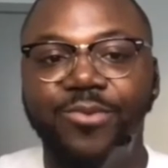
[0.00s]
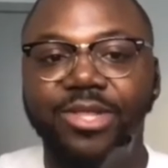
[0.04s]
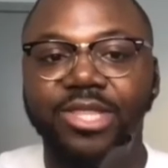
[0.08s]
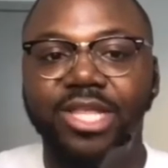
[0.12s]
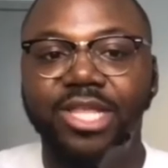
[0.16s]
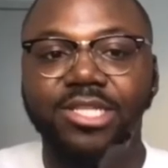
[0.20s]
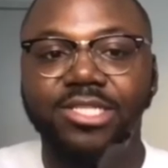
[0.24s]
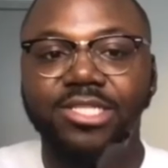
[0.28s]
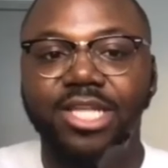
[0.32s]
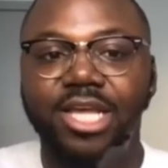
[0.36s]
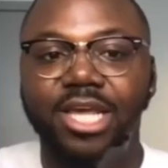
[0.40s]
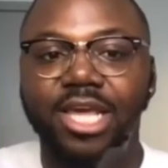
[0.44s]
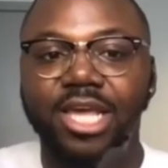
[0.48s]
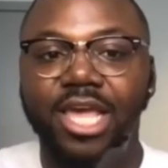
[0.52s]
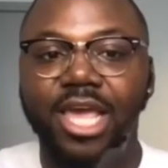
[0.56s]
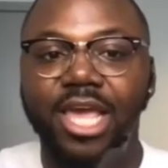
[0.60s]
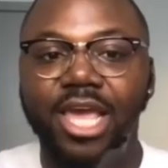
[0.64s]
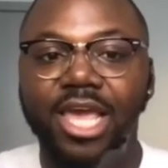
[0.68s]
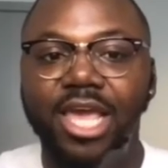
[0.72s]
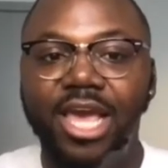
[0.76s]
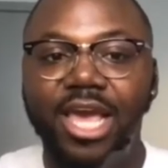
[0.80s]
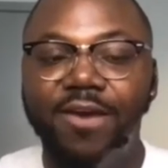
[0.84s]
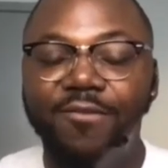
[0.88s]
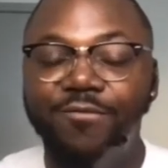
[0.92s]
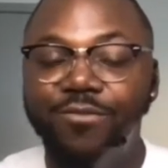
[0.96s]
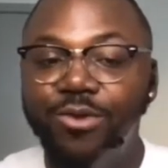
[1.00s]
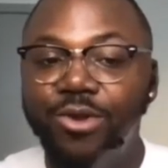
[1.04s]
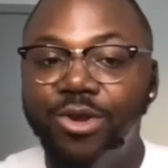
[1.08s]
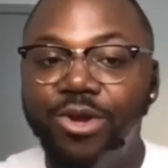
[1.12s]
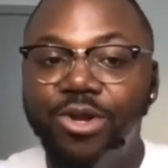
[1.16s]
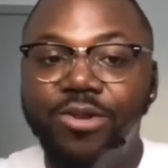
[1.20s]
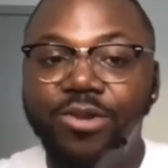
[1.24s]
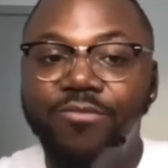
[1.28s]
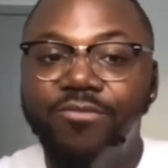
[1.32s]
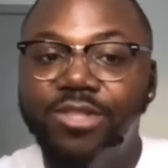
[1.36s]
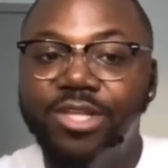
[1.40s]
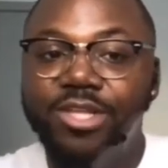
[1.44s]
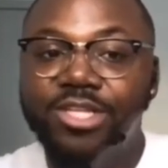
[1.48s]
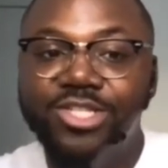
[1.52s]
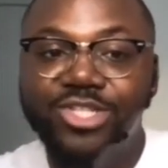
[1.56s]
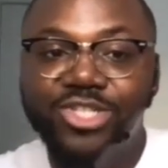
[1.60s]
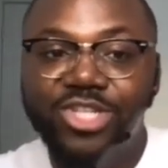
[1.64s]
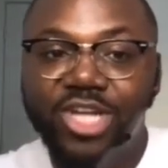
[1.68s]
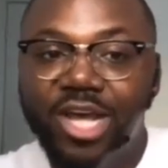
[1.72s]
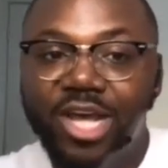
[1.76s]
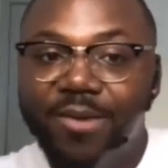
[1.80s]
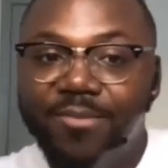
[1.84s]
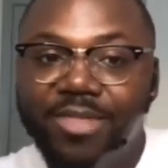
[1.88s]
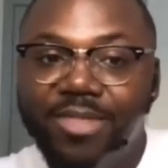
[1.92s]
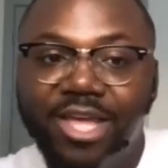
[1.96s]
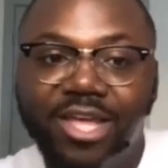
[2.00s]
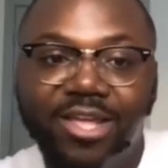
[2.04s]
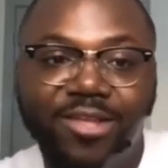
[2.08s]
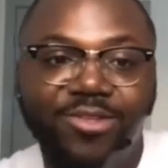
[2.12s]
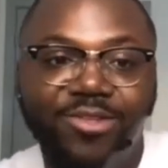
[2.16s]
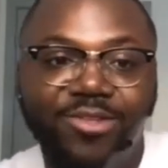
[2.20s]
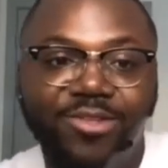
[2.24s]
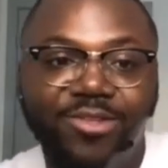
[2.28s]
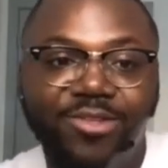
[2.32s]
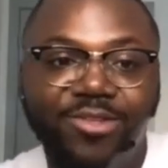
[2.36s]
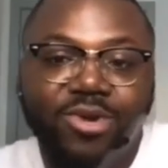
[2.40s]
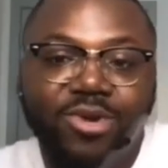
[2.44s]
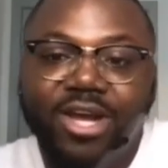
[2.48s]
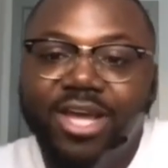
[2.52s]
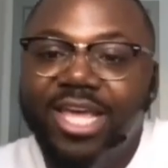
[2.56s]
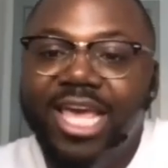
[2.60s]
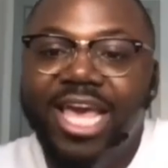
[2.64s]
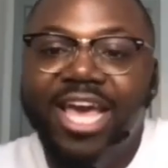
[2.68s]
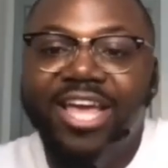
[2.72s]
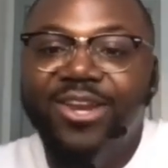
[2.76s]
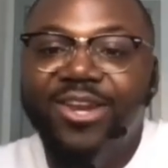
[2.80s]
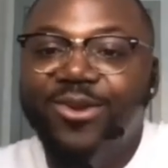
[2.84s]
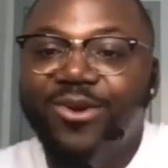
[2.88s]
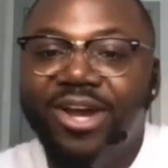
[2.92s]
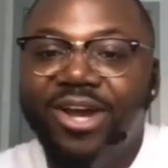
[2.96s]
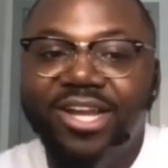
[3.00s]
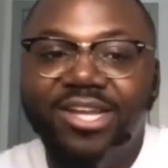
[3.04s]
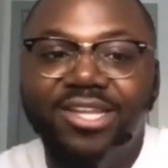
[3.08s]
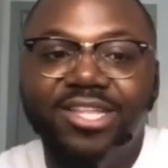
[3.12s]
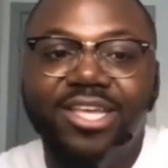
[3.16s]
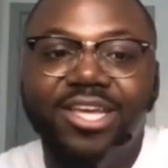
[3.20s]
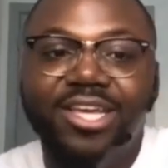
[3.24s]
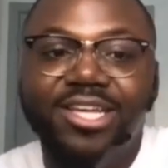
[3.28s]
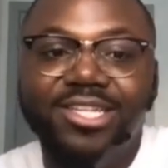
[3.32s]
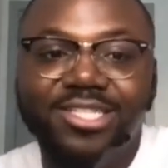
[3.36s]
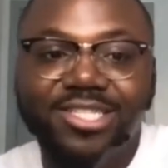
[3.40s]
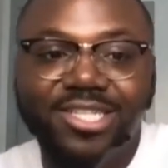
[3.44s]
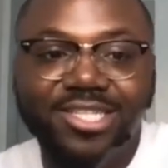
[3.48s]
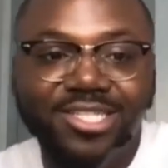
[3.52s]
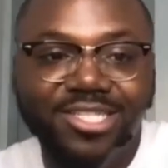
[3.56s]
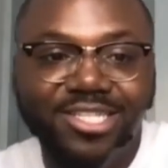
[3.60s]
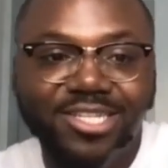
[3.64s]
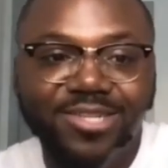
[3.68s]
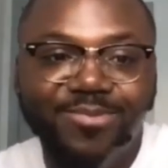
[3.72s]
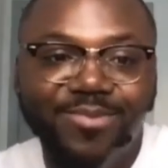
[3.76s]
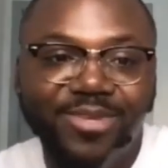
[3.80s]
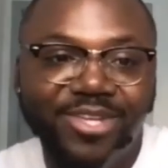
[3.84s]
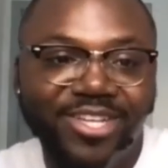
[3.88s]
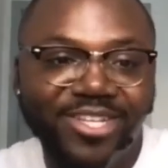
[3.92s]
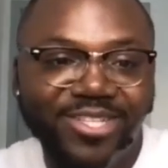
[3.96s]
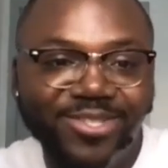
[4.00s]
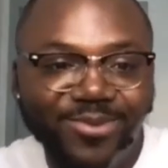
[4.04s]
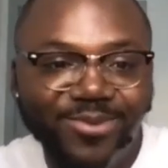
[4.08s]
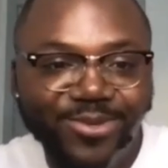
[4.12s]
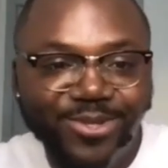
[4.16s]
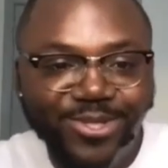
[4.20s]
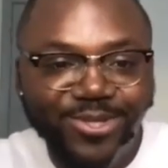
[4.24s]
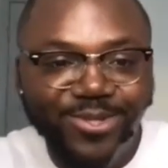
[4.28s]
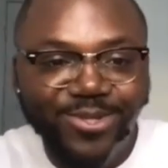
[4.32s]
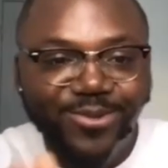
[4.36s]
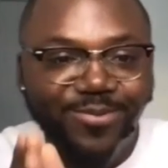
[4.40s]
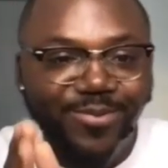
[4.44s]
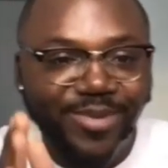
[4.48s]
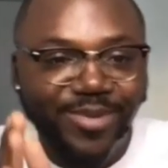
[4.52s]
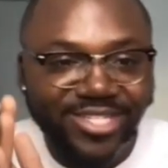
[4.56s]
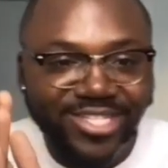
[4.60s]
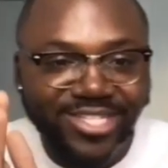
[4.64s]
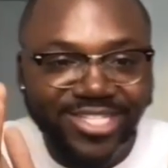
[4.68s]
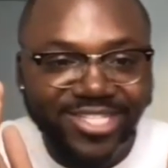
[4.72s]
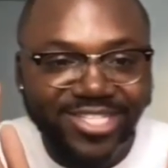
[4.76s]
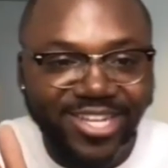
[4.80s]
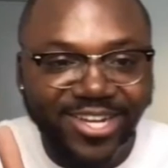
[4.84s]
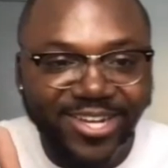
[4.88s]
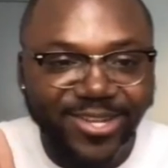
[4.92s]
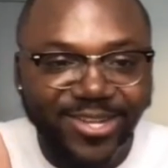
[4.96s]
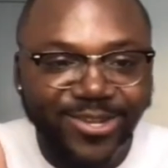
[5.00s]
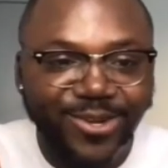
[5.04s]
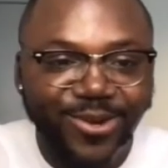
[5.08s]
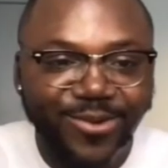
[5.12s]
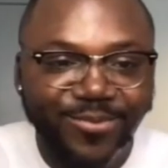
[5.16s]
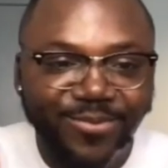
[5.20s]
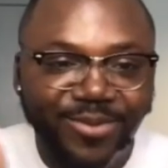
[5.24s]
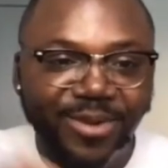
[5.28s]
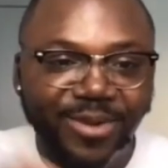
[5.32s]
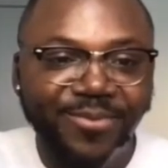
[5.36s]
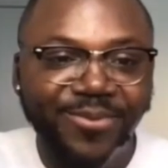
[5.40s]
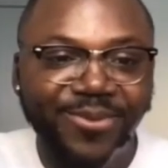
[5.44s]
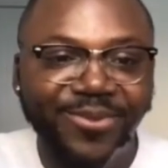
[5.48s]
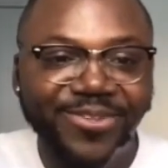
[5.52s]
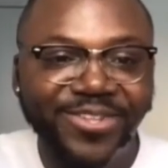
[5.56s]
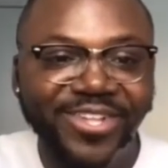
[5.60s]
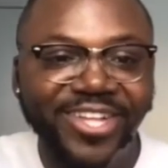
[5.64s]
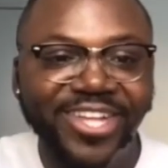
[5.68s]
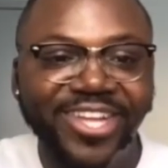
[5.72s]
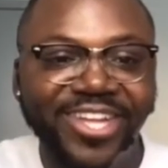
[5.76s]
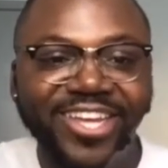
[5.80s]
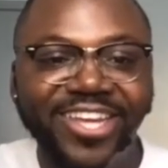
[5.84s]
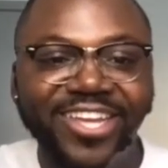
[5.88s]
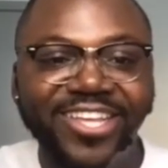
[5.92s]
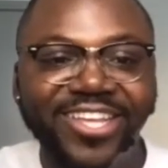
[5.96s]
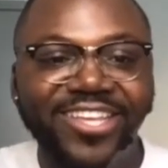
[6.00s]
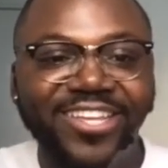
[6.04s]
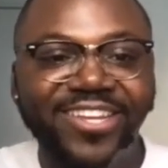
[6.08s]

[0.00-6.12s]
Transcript: someone that's like, hey, have you heard of this job that you probably had no idea existed because you're too busy stuck in your bubble?